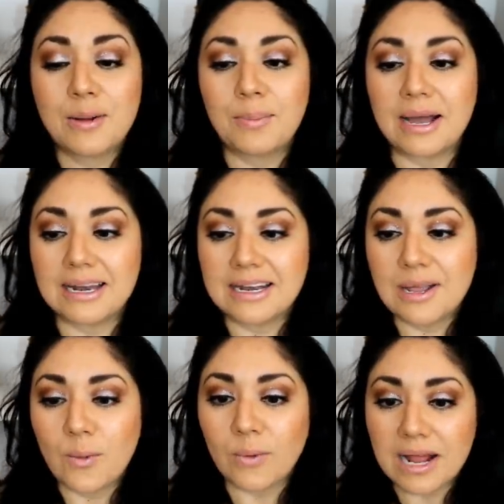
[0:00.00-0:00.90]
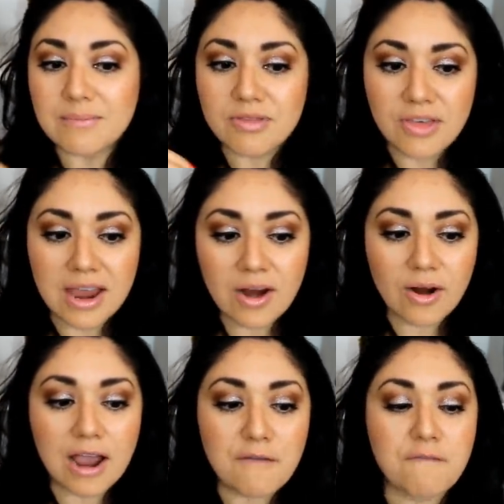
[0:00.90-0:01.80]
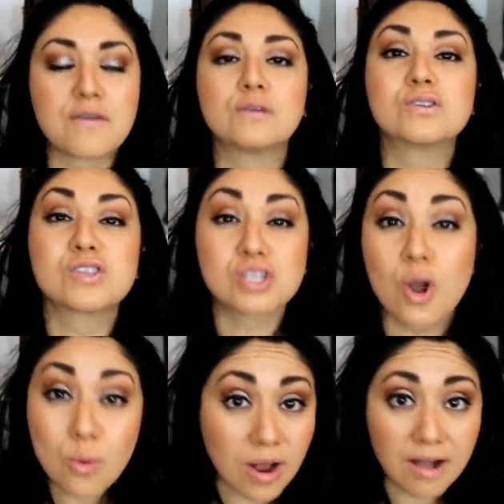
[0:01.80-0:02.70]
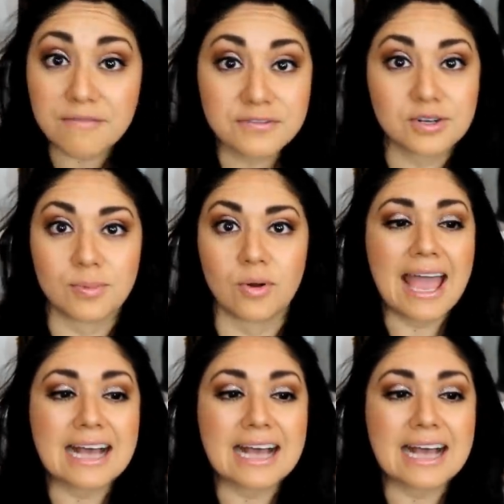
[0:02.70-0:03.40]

But when I'm there, I feel so comfortable